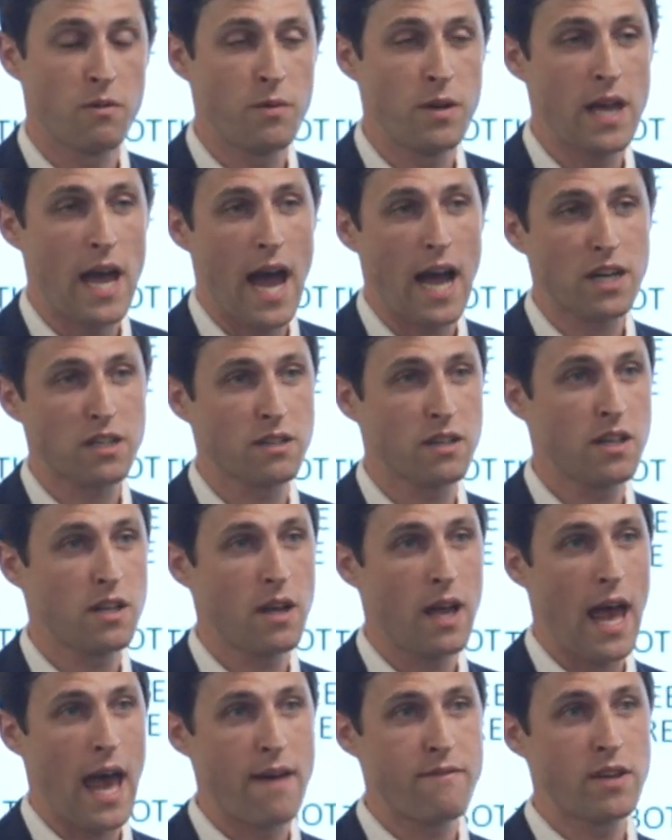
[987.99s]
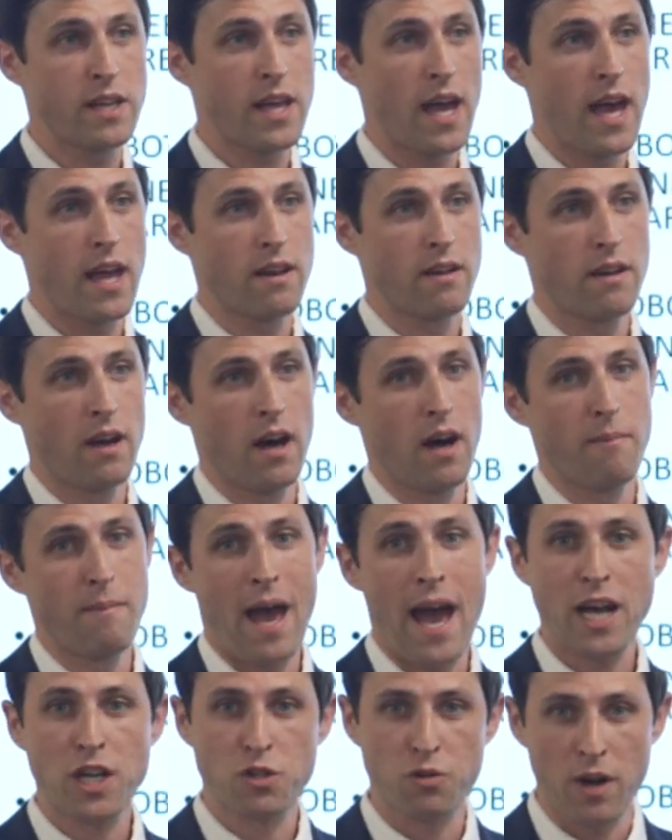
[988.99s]
We actually have you get
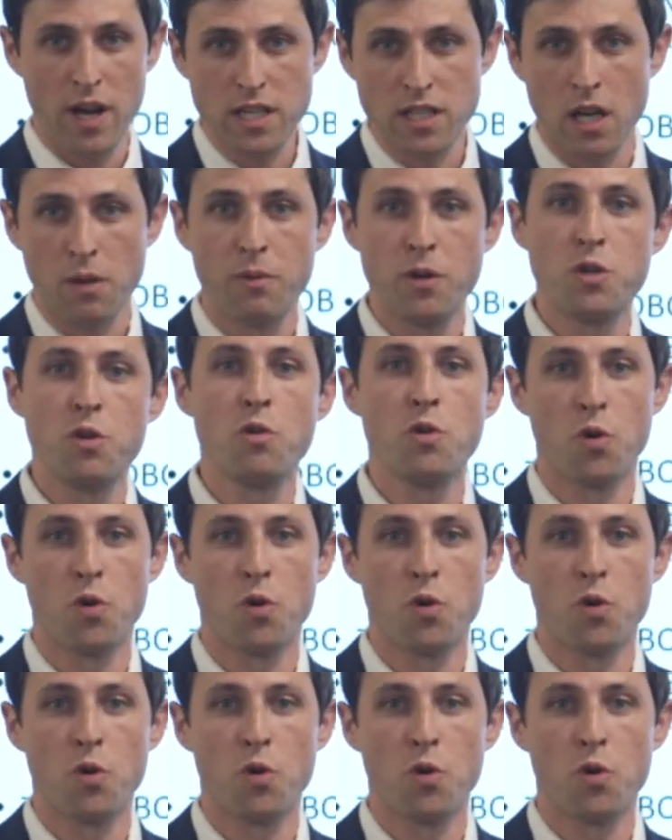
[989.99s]
x-rays like we do